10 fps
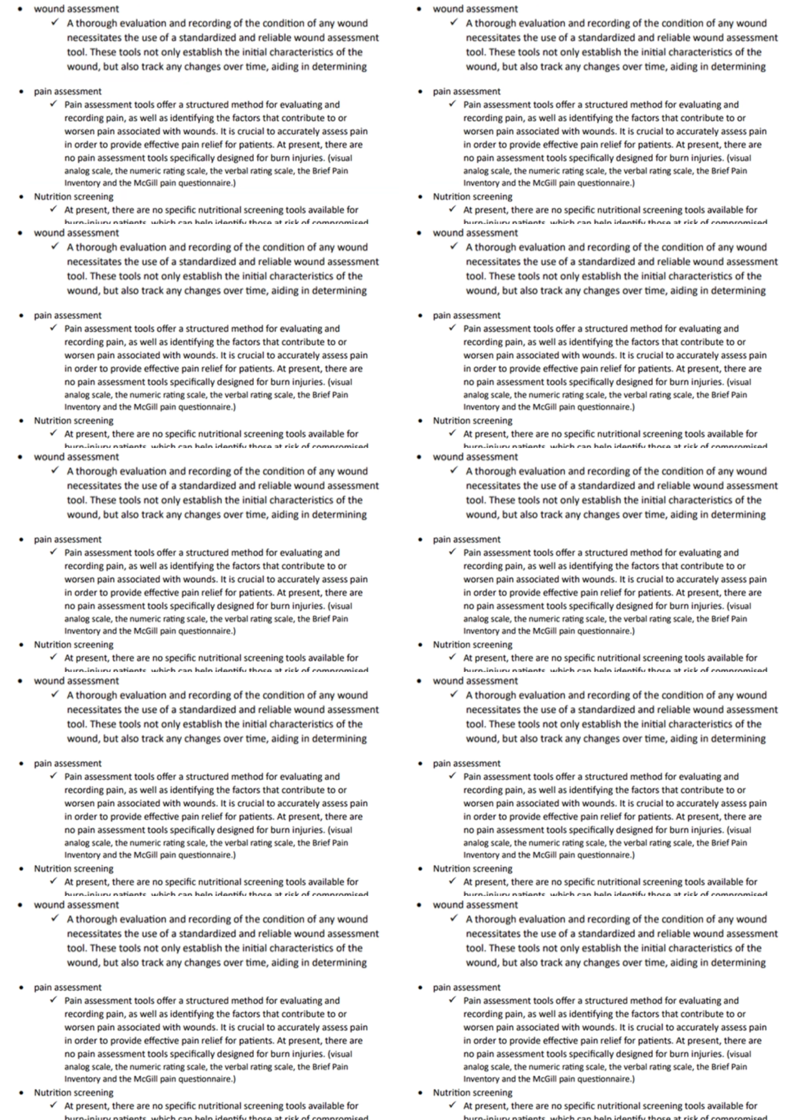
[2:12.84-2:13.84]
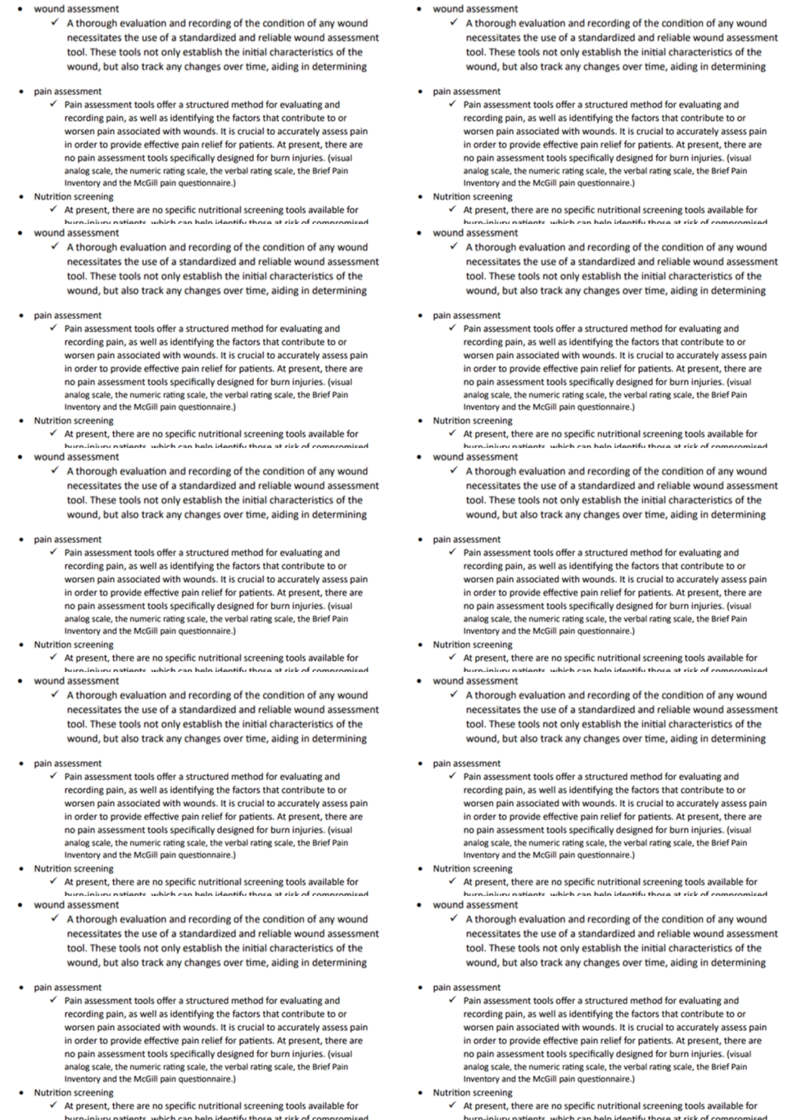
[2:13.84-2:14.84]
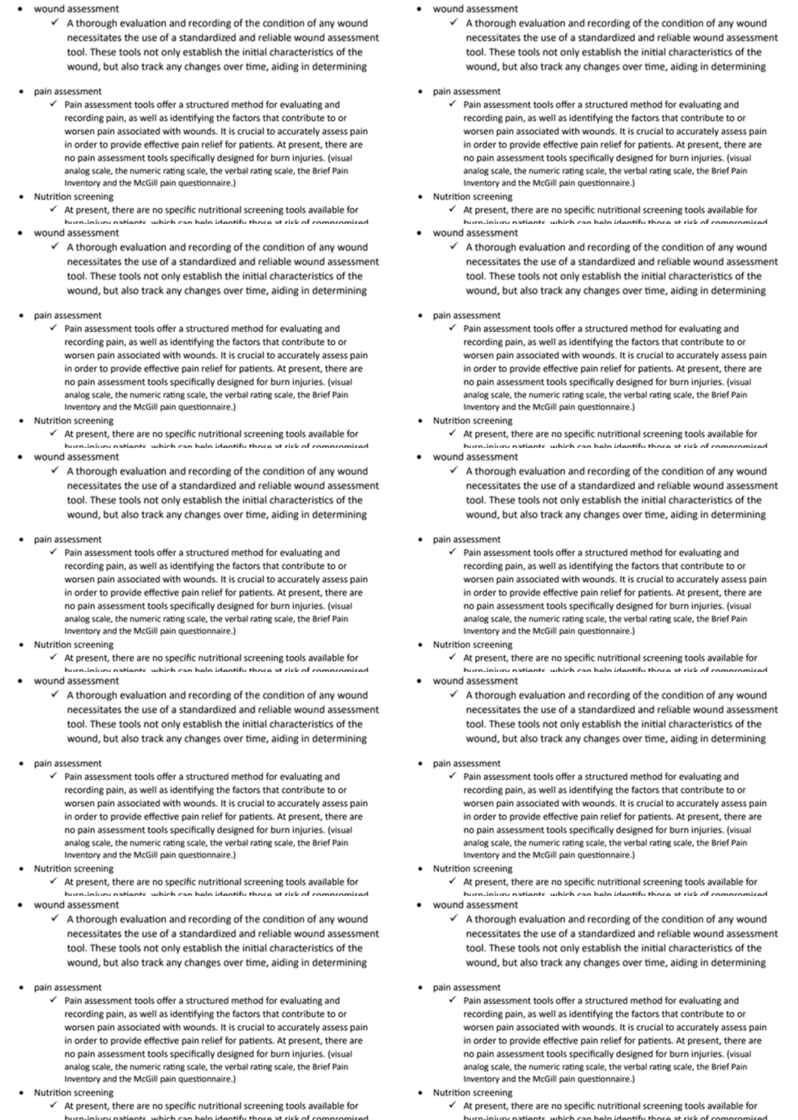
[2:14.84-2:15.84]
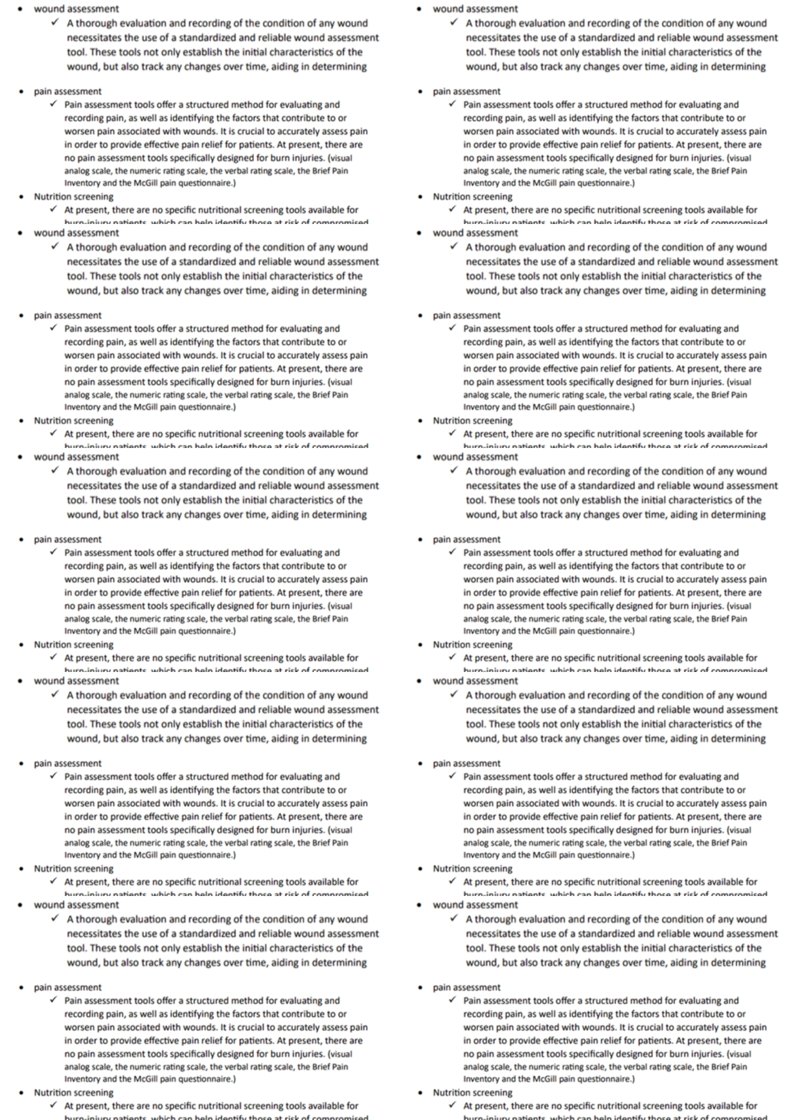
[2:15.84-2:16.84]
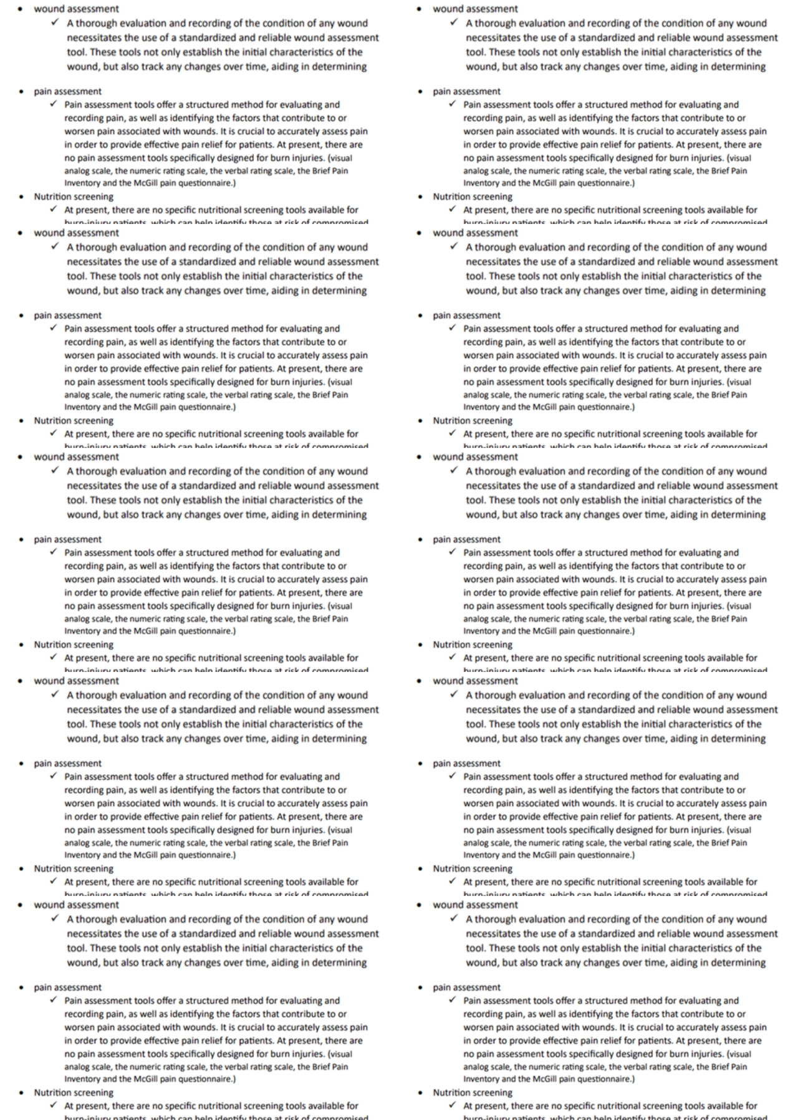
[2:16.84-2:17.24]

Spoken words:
Nobody's mouth can be seen.